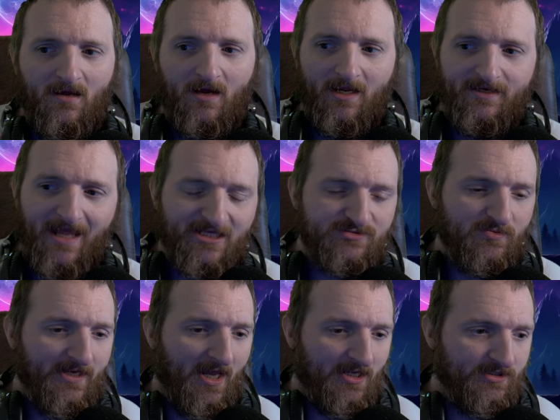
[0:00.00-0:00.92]
And that's
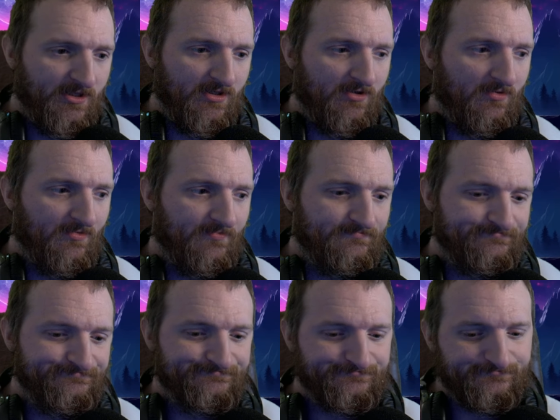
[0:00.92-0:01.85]
when I knew,
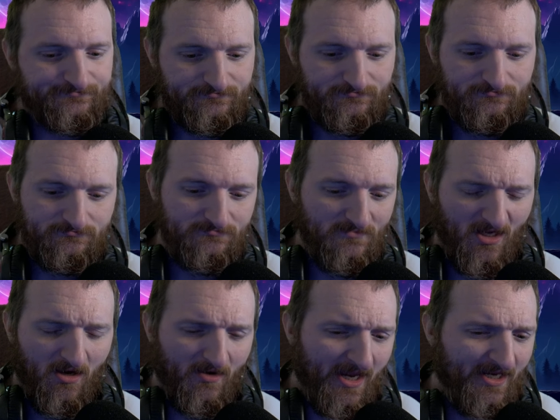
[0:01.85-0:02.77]

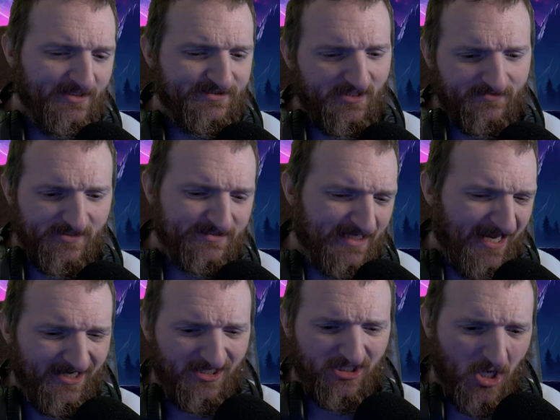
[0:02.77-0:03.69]
okay, something's
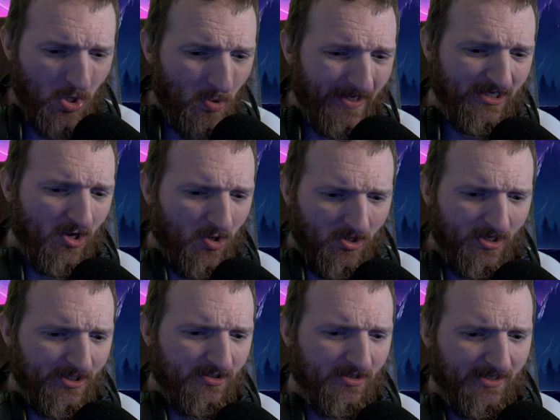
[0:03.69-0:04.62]
kind of going
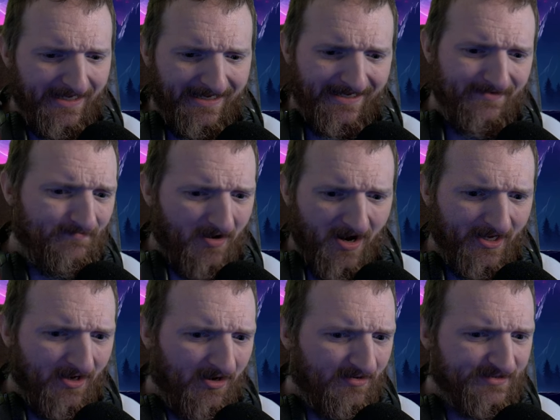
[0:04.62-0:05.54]
on in
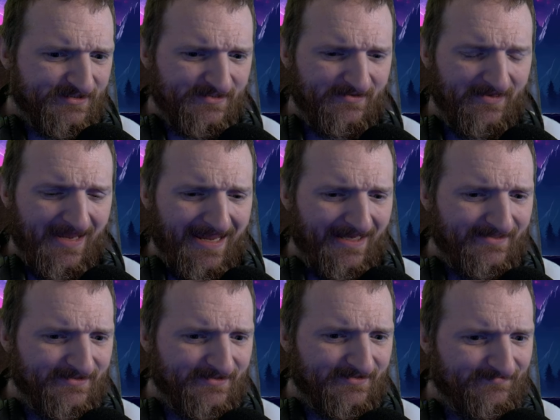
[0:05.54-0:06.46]
BIOS
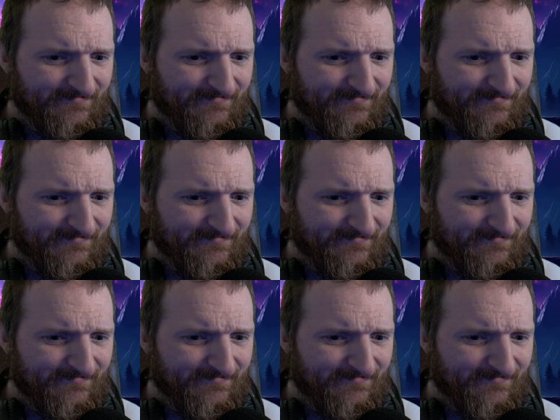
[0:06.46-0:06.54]
that,